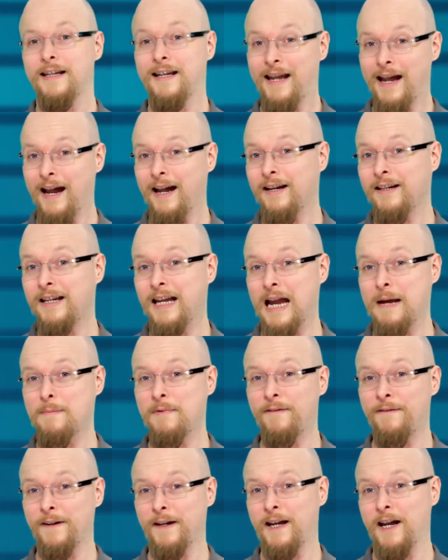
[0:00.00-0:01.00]
Can
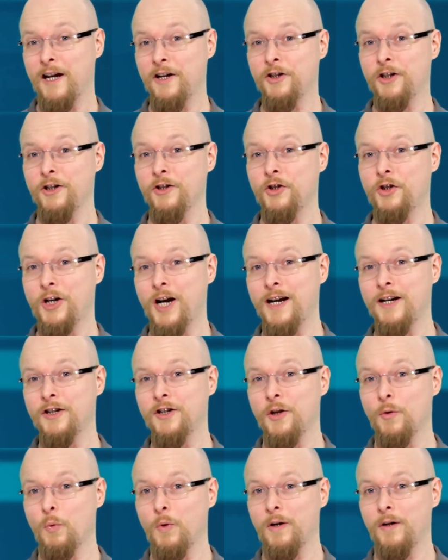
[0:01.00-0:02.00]
gamification
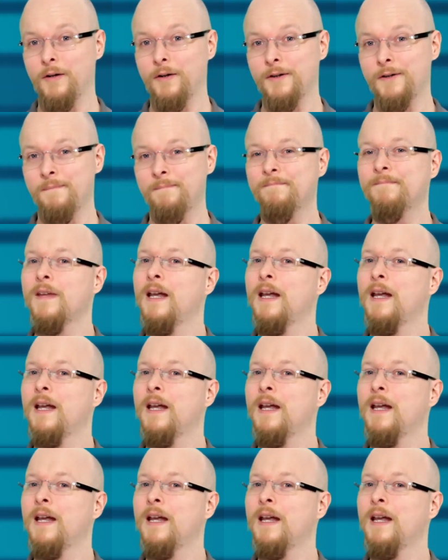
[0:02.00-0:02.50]
change the world?